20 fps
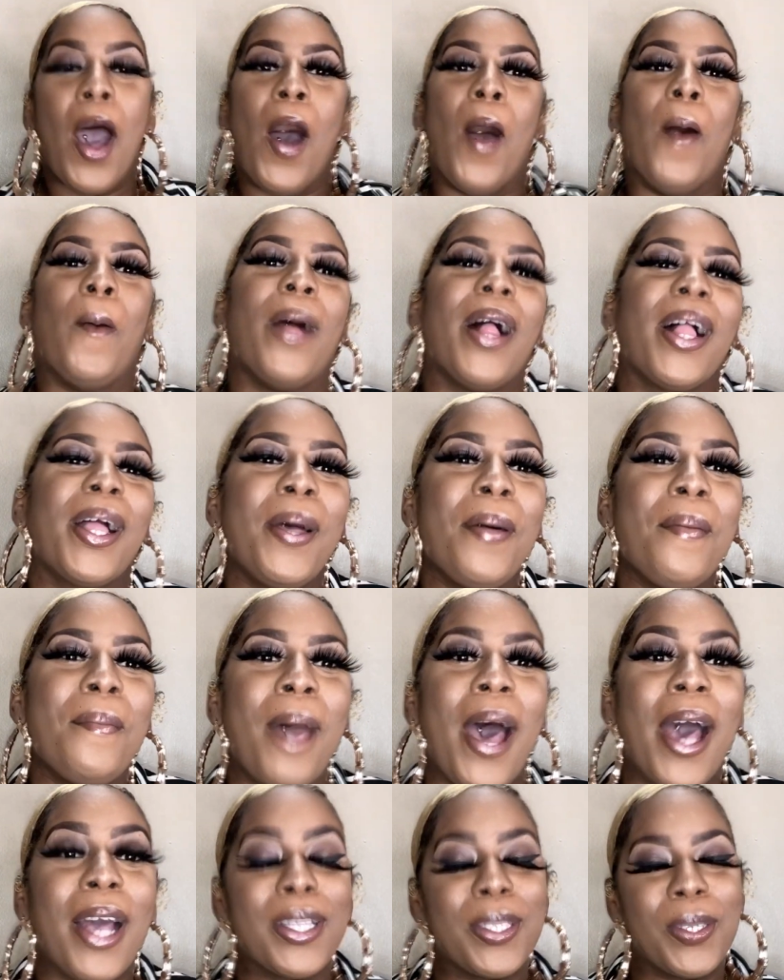and welcome
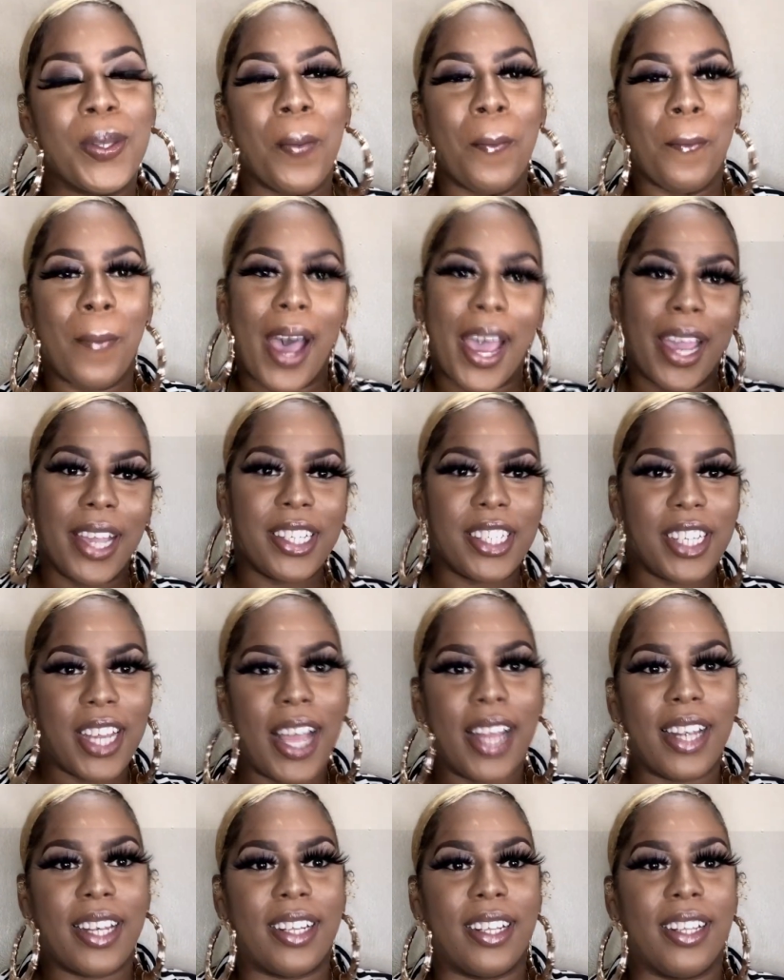back to my
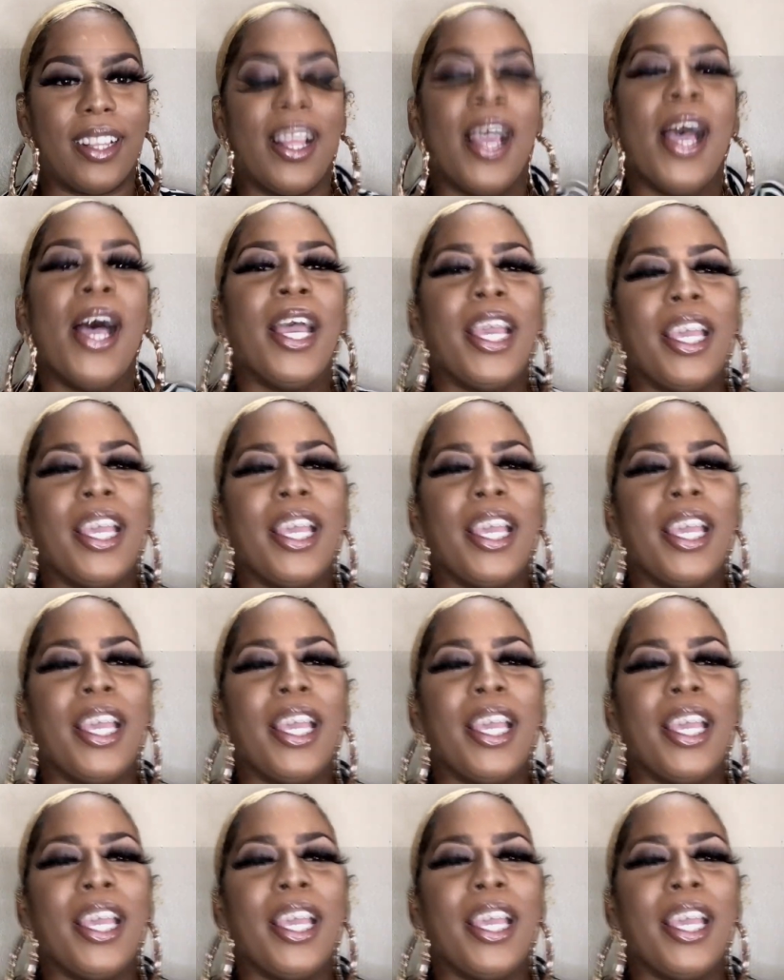channel